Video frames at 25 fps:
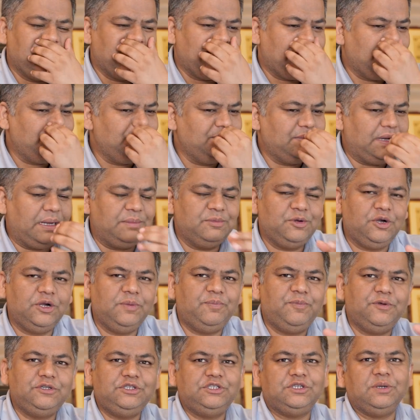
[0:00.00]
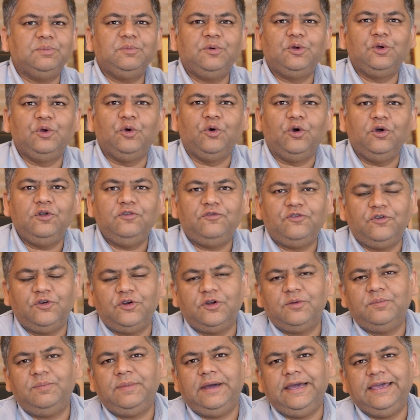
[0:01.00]
I'm going to put some goal
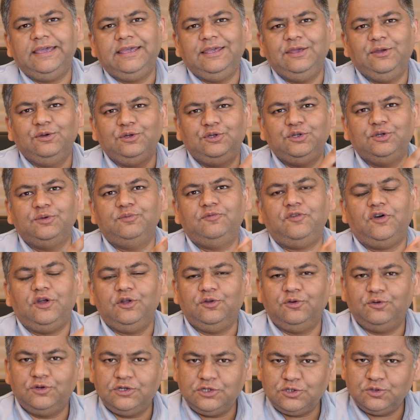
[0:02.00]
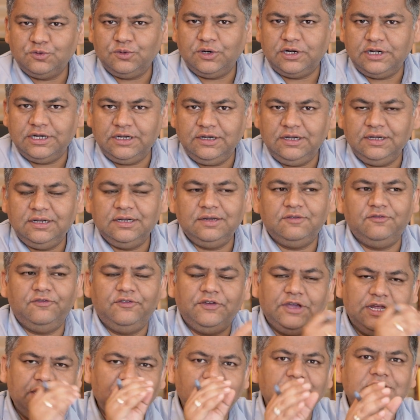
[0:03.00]
for my YouTube followers who are in
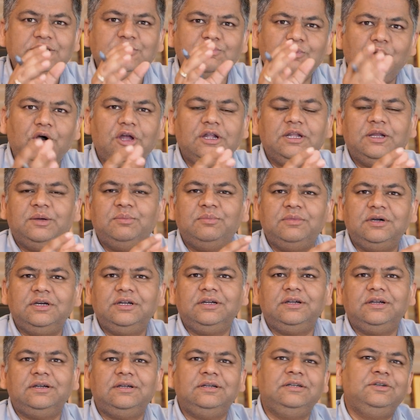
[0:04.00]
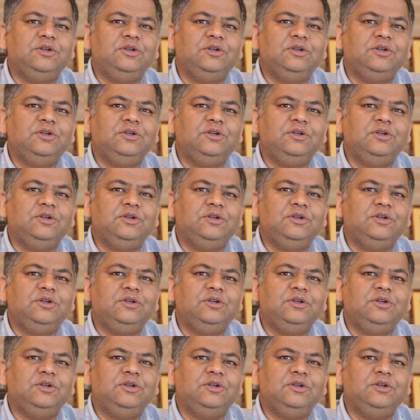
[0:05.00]
very small number,